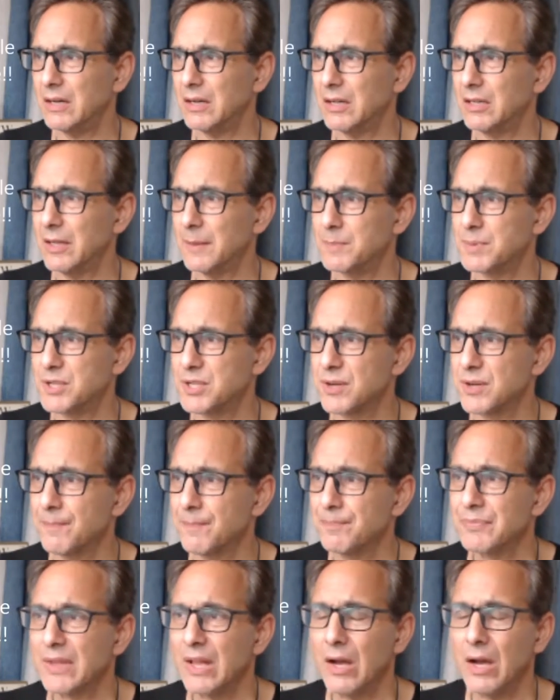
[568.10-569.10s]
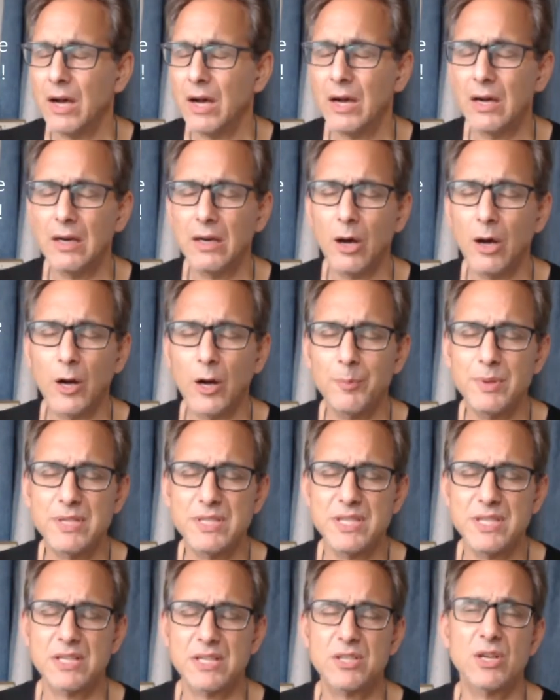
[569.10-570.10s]
Klipsch
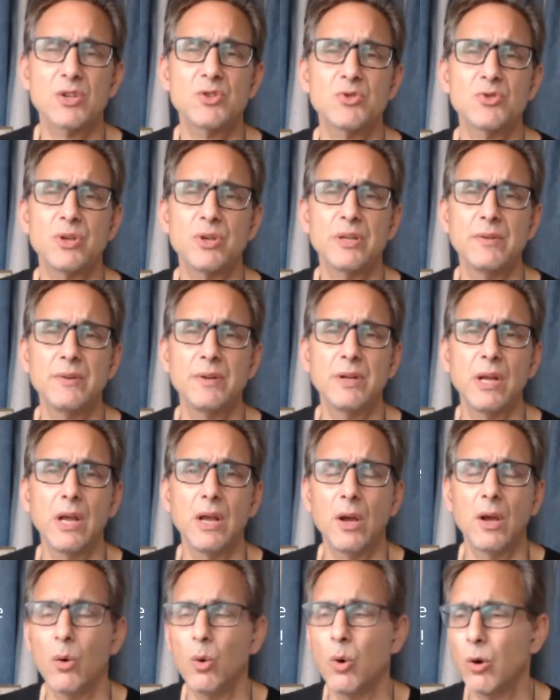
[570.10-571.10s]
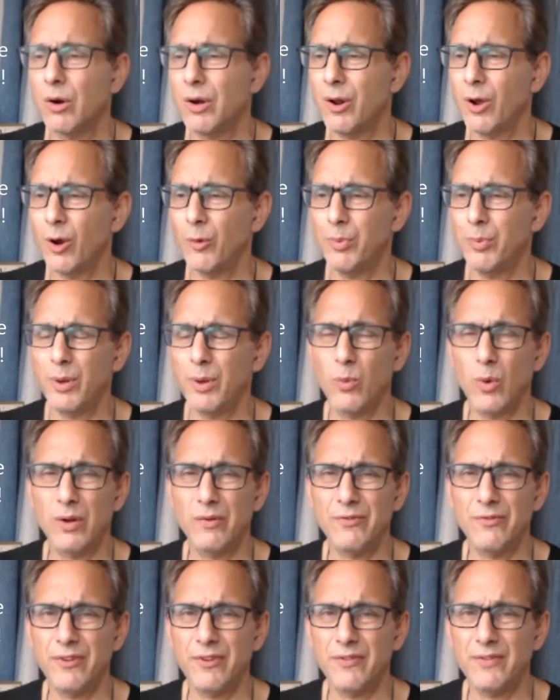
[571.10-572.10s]
RP600 or an
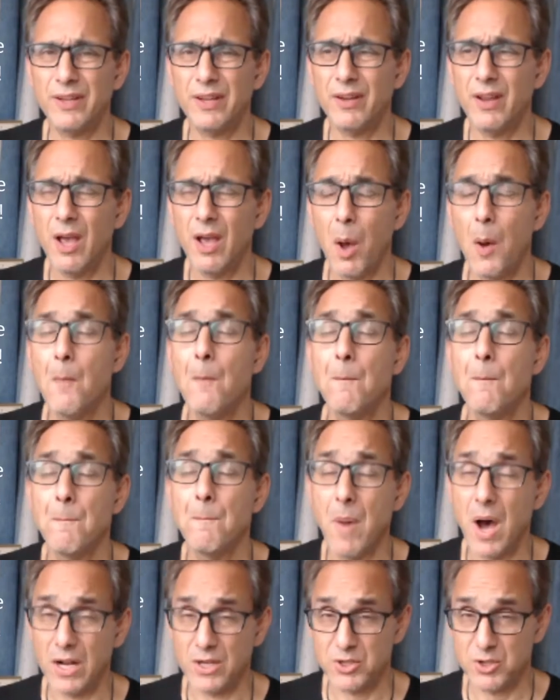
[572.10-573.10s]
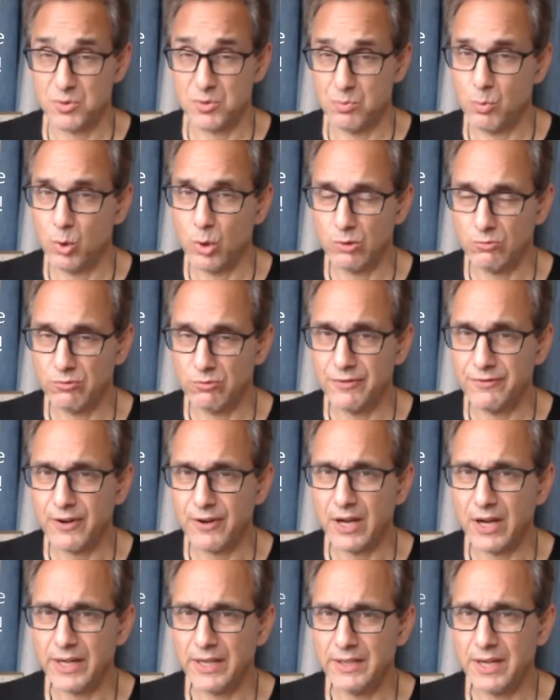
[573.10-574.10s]
RP150. Much more
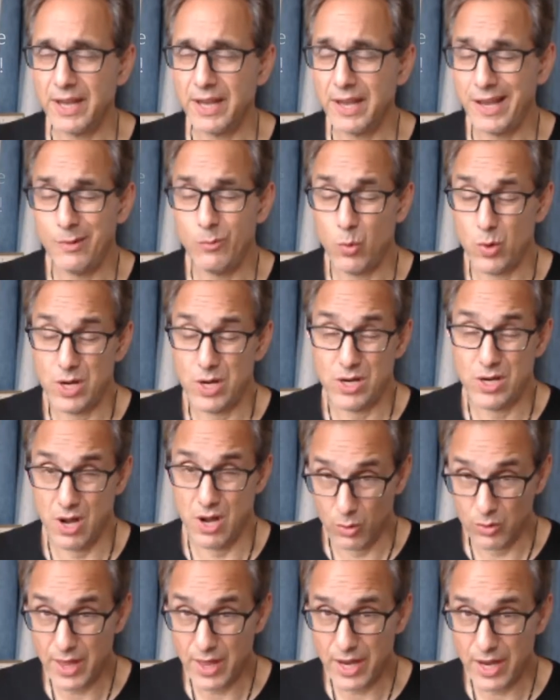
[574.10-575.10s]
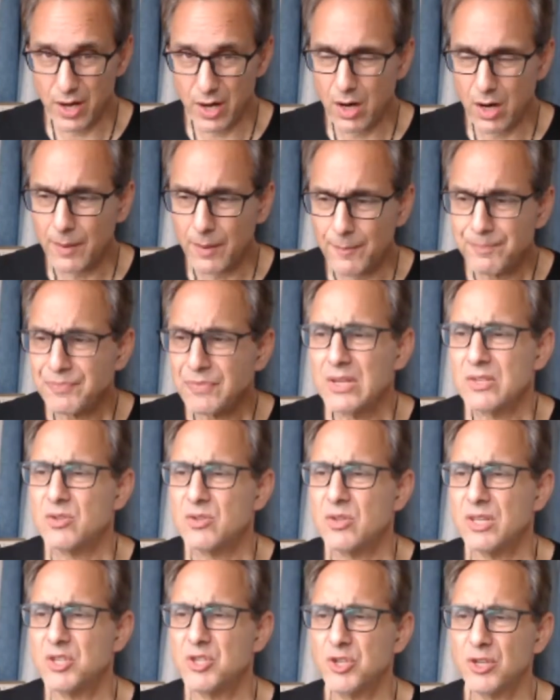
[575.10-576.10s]
refined, and we know they are.
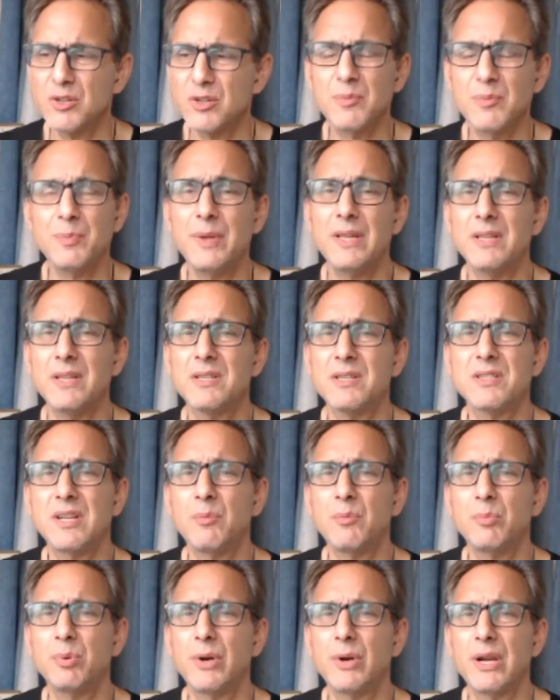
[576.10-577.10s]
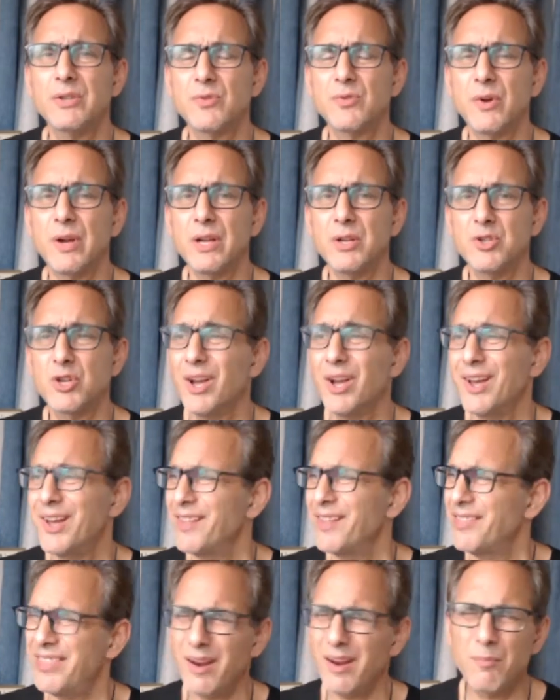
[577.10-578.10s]
So they shouldn't be in the same price range.
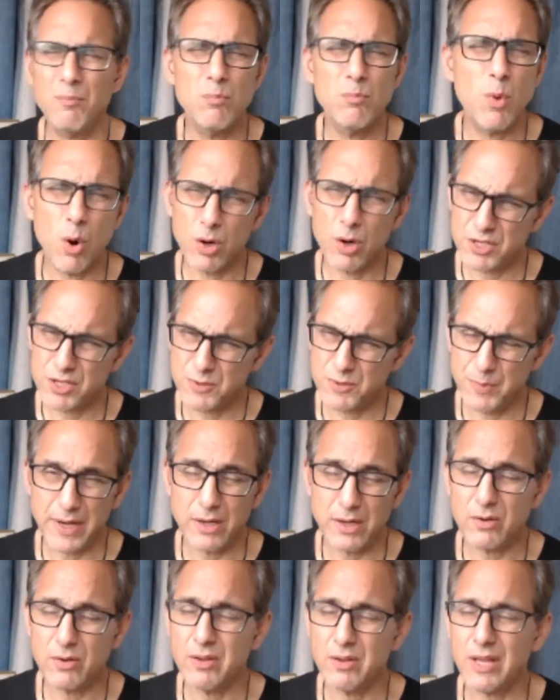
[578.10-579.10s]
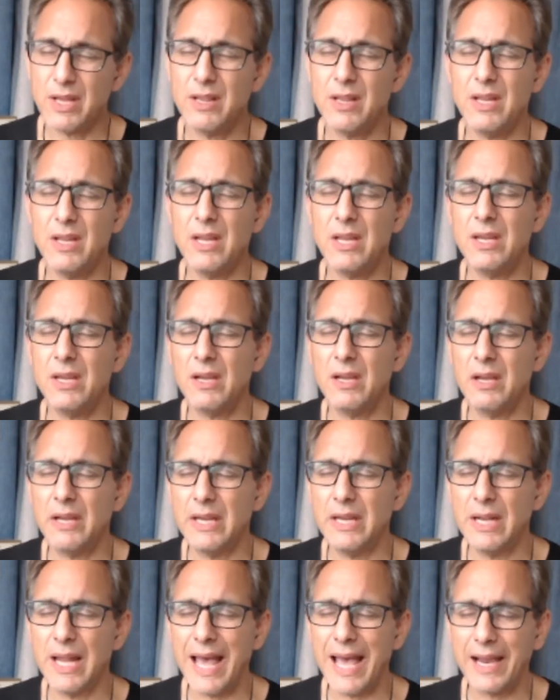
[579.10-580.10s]
They're more speaker than the
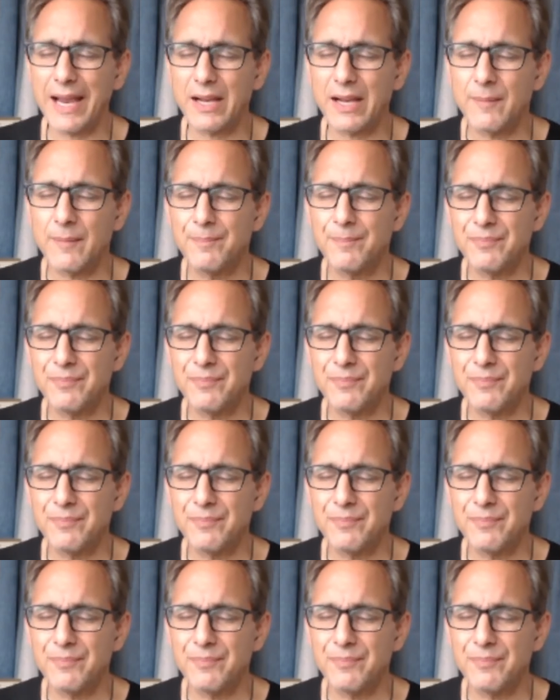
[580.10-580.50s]
ELAC